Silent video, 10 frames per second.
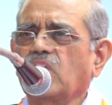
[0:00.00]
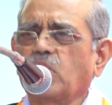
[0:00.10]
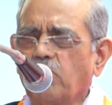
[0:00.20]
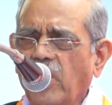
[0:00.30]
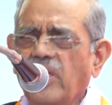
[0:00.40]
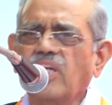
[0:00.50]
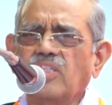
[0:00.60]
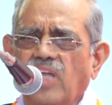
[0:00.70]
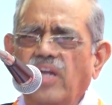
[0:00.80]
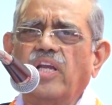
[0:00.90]
Yes, money
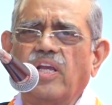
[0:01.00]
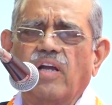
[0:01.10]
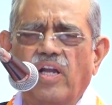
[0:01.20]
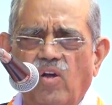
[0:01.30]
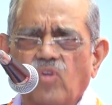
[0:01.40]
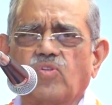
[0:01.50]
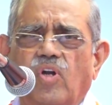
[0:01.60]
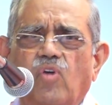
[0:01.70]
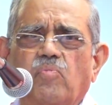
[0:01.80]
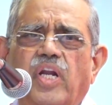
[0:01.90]
is honey. I
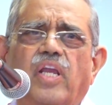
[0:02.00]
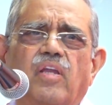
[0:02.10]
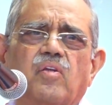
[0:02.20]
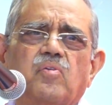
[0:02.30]
also love money.